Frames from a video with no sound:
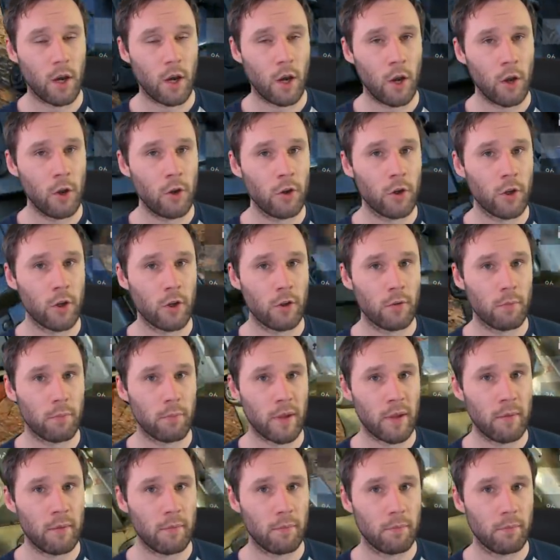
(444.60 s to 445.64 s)
How can it
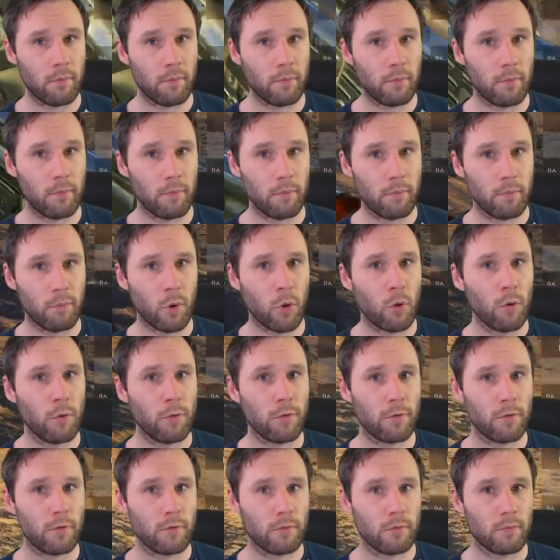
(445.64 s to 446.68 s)
be
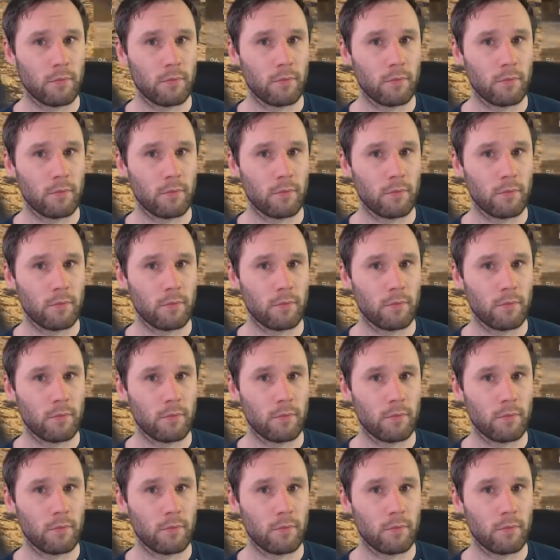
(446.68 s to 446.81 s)
both?